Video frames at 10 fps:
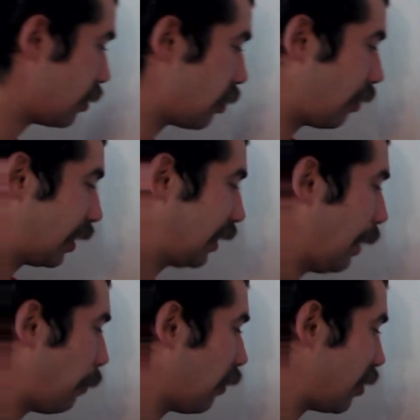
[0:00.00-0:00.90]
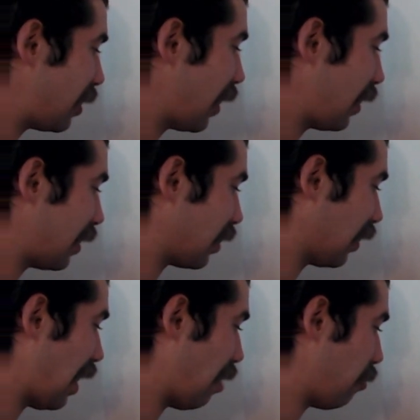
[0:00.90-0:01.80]
So an example of a set that's
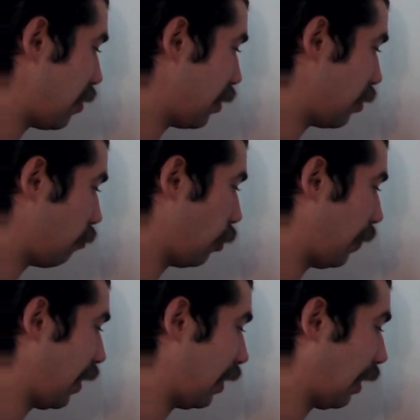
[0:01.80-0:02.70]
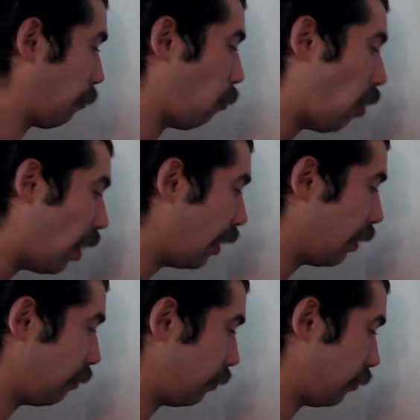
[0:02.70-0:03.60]
allowed would be like
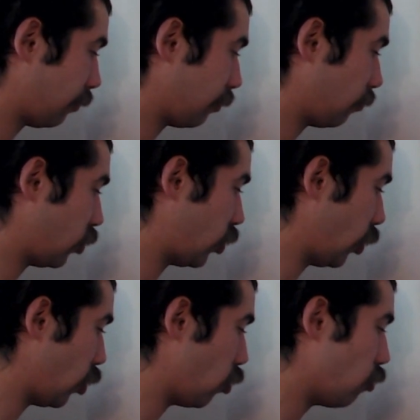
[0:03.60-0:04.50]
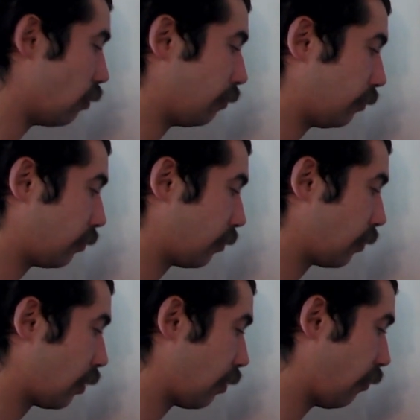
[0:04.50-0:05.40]
one, two,
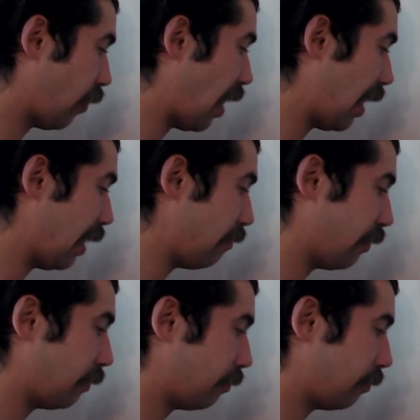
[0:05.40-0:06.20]
five,